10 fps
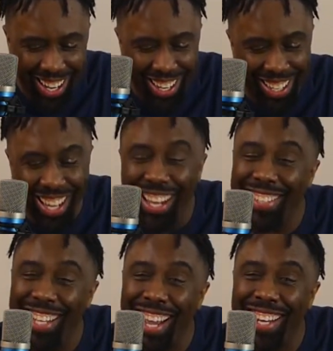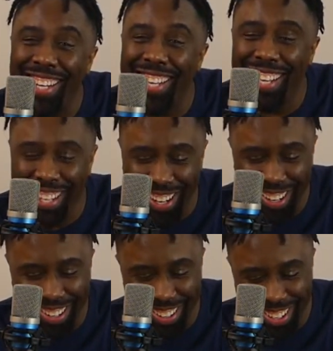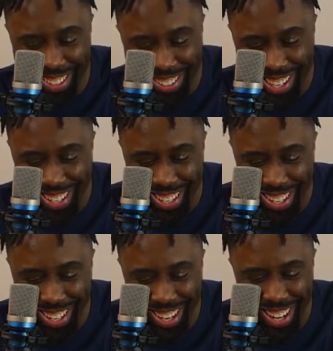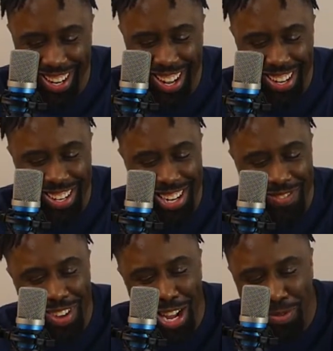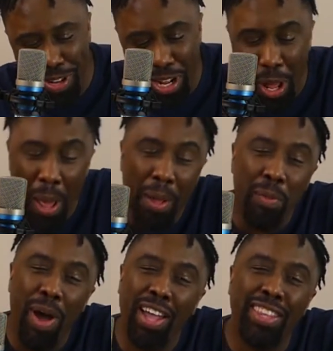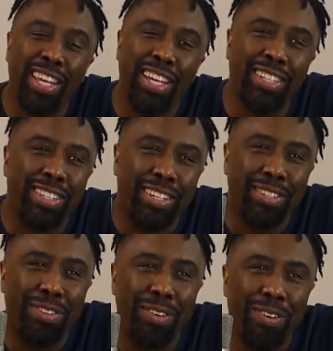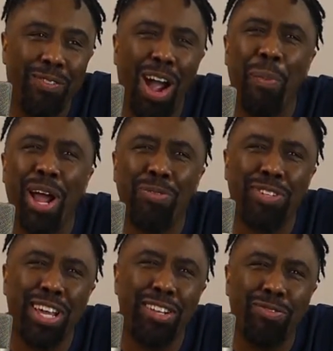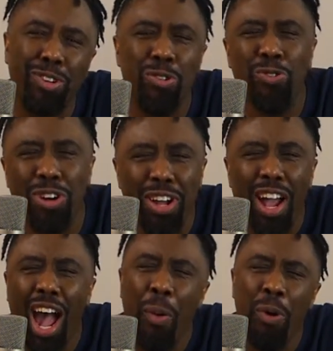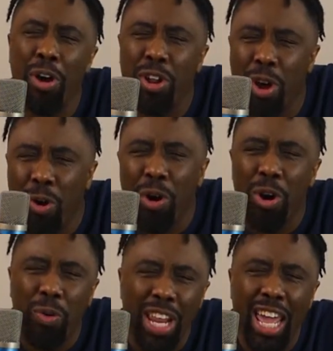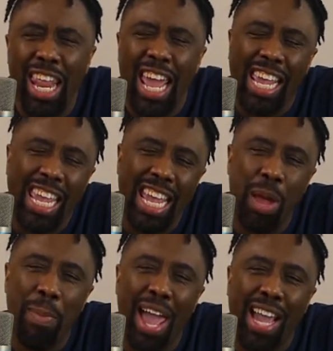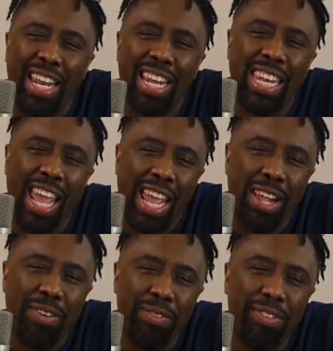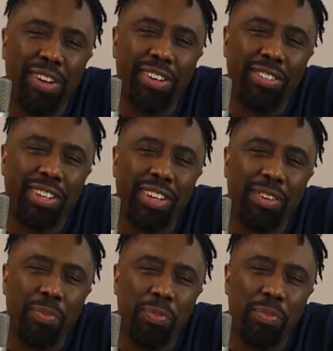yes, they did, y'all. Yes, they did. They took the mashed potatoes. My thing is this. Why mashed potatoes? I want to know, were they that kid back in the day? You know what I'm saying?